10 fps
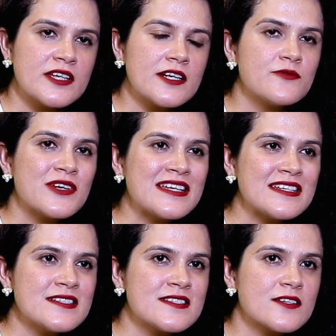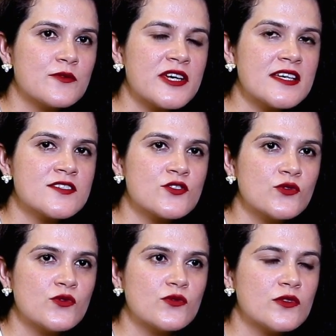are various ways to
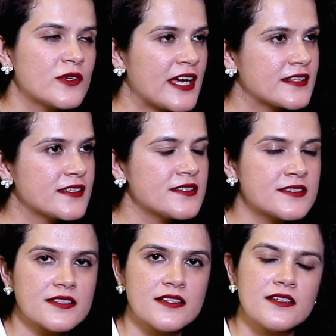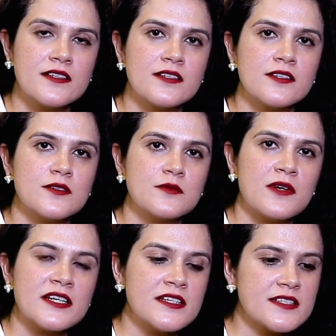look at this.
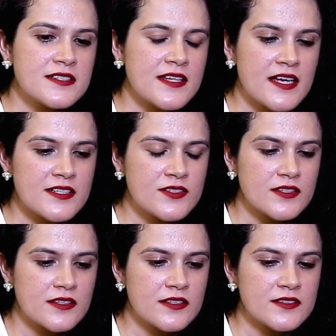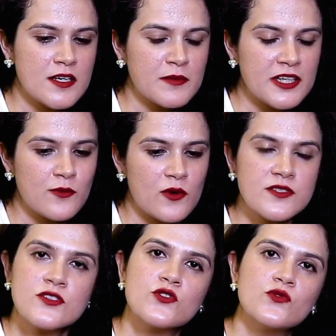One is that somebody
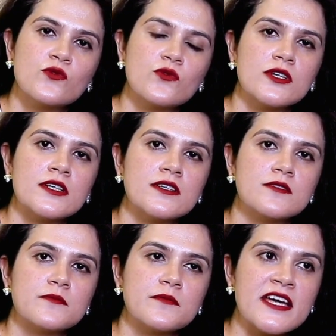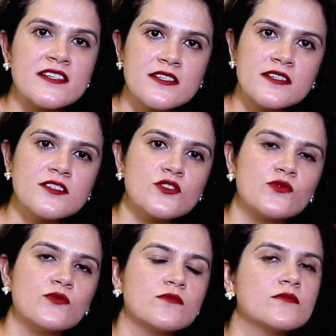wants to enter
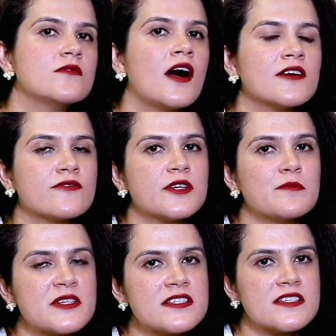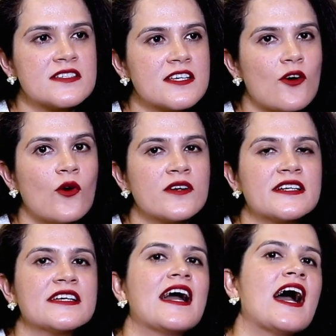into our film business. They
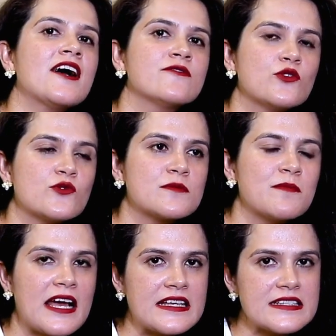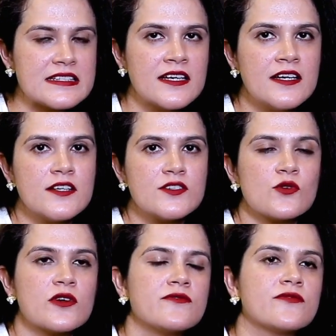already have those plans.
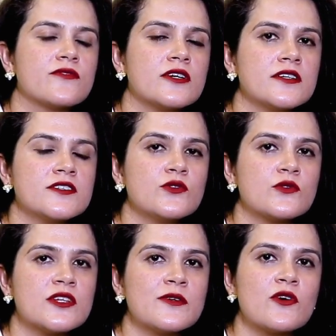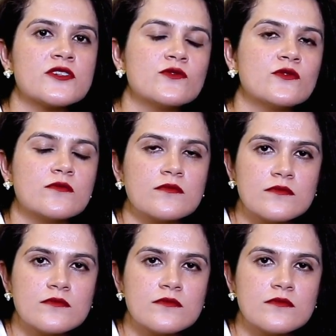So if, they want to